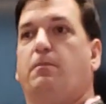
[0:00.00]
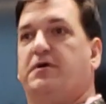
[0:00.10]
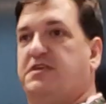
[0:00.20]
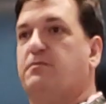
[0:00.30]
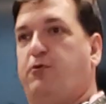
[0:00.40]

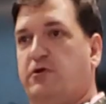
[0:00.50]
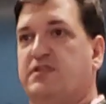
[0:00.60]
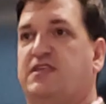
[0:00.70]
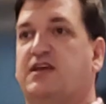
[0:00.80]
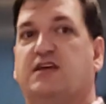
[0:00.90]
But the
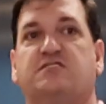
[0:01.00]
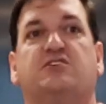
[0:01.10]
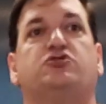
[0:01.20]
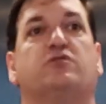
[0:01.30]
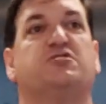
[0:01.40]
important thing is
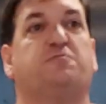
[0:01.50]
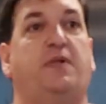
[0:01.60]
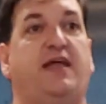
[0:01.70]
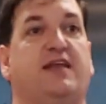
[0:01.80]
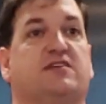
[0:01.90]
that you're
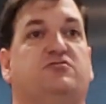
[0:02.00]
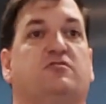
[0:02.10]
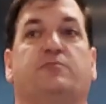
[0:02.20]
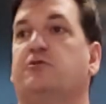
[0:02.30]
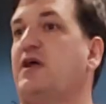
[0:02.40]
explaining it to
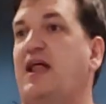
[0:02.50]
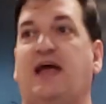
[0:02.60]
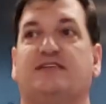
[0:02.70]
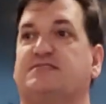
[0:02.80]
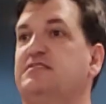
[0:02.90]
them. You're not
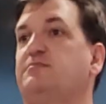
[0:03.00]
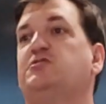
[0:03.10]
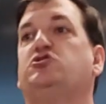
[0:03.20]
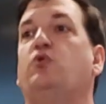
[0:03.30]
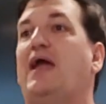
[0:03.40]
asking them to
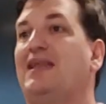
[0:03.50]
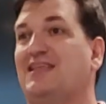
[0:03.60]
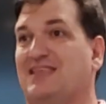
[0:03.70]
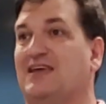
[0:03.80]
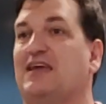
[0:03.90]
do
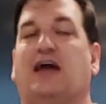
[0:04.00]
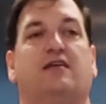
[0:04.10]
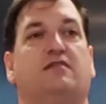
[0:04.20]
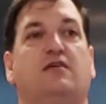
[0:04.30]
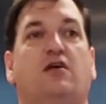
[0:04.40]
anything yet.
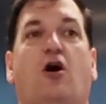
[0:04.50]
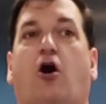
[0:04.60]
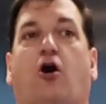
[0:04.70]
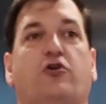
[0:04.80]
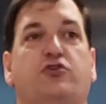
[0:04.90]

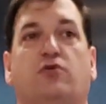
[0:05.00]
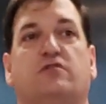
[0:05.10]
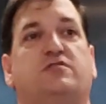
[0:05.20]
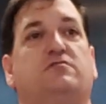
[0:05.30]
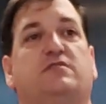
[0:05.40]
All you
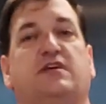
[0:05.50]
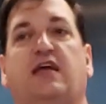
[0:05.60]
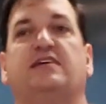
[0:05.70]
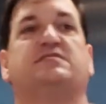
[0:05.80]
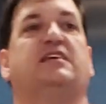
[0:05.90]
are doing
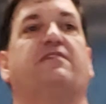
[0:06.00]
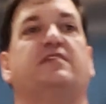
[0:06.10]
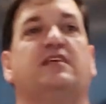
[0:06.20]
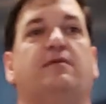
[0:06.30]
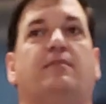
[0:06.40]
is
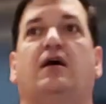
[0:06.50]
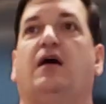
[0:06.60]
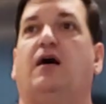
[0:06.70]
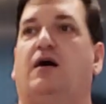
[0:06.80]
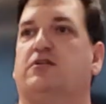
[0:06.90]
giving them
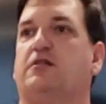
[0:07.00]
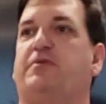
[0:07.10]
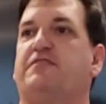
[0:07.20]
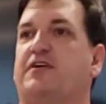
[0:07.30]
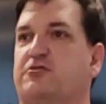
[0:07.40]
a little
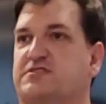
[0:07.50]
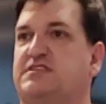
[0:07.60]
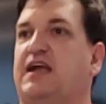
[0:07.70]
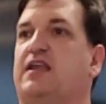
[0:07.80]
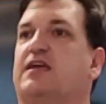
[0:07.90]
bit of
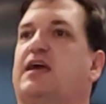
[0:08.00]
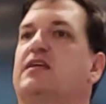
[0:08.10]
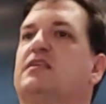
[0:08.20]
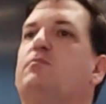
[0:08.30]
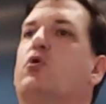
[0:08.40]
understanding,
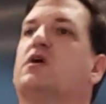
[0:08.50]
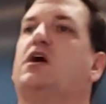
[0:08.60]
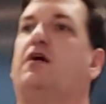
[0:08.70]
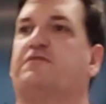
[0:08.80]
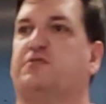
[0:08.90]
getting them more
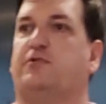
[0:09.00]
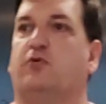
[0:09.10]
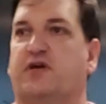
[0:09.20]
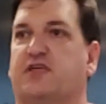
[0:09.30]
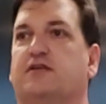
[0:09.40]

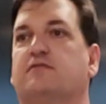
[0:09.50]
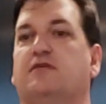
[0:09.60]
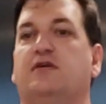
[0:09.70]
comfortable with it.